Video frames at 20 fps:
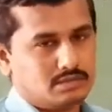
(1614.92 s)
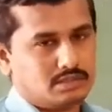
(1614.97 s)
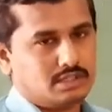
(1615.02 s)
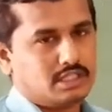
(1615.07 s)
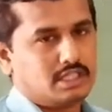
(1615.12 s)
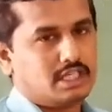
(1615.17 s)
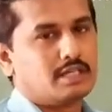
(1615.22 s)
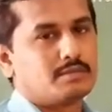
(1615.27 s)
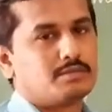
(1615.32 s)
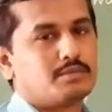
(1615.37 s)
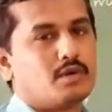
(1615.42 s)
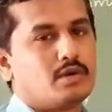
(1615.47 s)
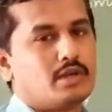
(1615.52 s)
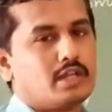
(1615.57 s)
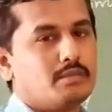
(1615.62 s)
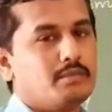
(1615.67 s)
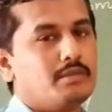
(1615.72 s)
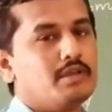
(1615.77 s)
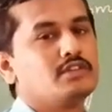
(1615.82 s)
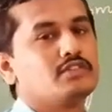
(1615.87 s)
Here
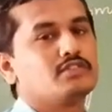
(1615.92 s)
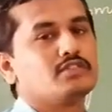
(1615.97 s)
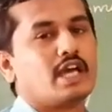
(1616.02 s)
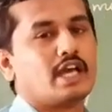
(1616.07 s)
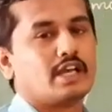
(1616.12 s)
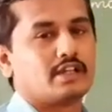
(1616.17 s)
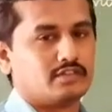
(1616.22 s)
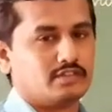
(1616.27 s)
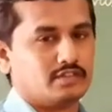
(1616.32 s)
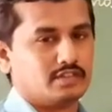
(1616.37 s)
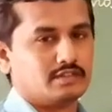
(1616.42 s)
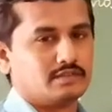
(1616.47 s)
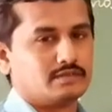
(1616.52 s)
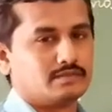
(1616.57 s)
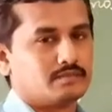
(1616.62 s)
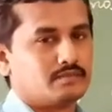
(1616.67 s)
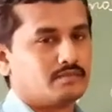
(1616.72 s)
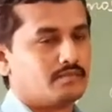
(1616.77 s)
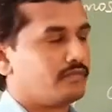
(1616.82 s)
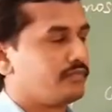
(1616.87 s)
protein means auxin.
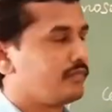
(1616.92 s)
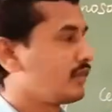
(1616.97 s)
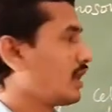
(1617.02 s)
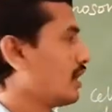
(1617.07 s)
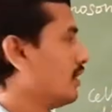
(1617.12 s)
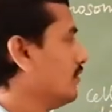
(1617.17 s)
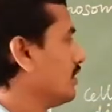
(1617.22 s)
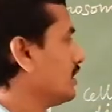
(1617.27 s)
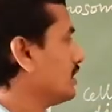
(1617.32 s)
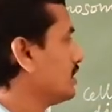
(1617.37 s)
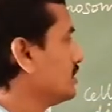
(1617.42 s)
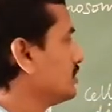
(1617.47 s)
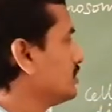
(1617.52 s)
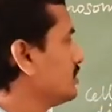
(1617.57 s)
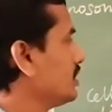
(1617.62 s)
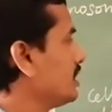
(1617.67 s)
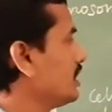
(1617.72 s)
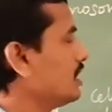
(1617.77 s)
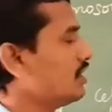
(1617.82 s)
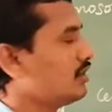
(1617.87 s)
When the
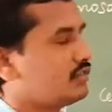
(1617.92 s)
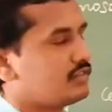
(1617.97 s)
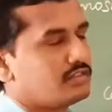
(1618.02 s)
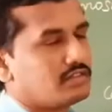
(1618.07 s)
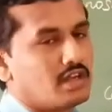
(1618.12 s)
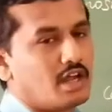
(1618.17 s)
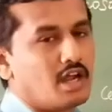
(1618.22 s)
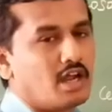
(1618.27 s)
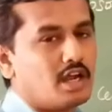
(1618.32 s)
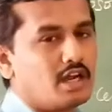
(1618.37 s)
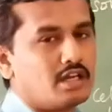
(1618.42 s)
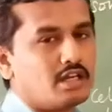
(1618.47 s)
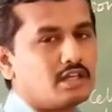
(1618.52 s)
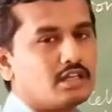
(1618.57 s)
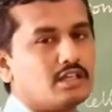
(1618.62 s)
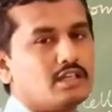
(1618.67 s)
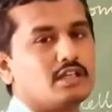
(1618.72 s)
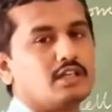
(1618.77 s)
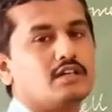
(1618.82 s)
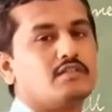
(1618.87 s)
gene is
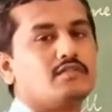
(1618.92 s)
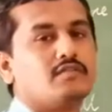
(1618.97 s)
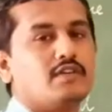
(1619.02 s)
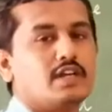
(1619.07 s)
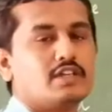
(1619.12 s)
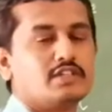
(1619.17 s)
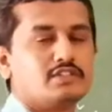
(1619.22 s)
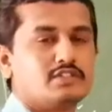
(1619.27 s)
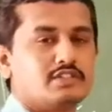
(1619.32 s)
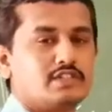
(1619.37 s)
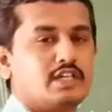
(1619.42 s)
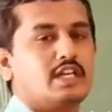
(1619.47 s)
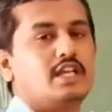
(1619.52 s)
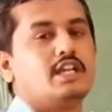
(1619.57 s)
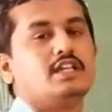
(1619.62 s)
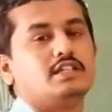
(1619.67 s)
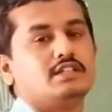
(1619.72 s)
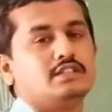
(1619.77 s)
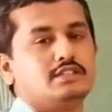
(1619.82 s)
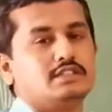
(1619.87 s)
not
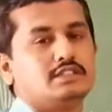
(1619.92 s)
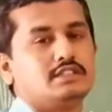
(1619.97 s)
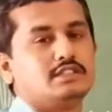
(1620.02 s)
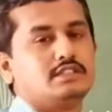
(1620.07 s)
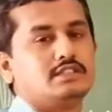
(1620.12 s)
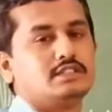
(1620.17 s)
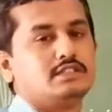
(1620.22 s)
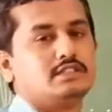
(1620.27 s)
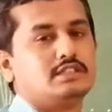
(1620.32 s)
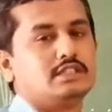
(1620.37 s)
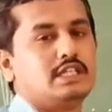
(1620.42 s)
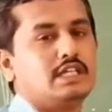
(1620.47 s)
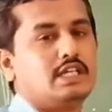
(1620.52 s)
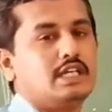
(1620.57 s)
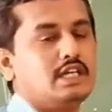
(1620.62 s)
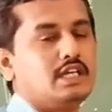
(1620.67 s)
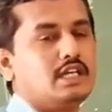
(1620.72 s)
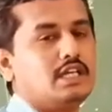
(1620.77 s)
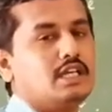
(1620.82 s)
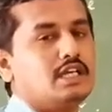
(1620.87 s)
functional,
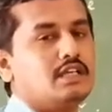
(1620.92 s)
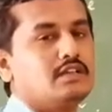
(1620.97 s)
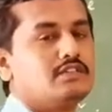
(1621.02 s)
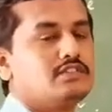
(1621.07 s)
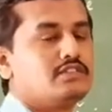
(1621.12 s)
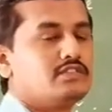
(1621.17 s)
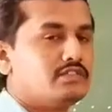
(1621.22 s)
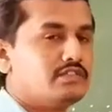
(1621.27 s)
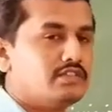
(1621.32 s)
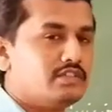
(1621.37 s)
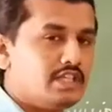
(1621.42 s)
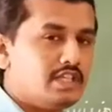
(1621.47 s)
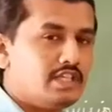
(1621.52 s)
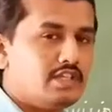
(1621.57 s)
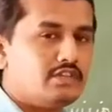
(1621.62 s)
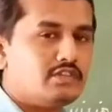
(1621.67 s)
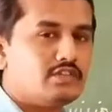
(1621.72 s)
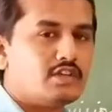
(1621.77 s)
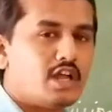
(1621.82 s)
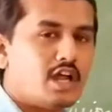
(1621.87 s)
its gene
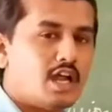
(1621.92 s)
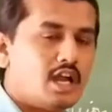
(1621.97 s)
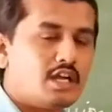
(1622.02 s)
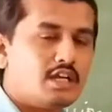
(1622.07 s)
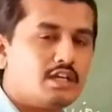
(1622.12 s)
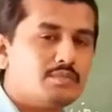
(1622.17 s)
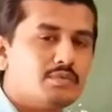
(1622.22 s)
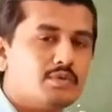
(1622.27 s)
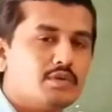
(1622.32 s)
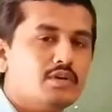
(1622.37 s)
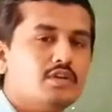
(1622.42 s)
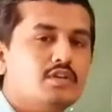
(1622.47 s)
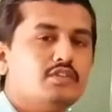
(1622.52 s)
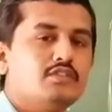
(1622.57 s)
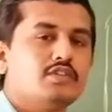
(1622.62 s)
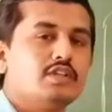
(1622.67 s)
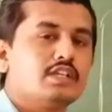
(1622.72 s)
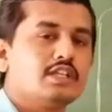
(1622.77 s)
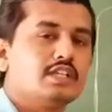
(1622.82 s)
is not producing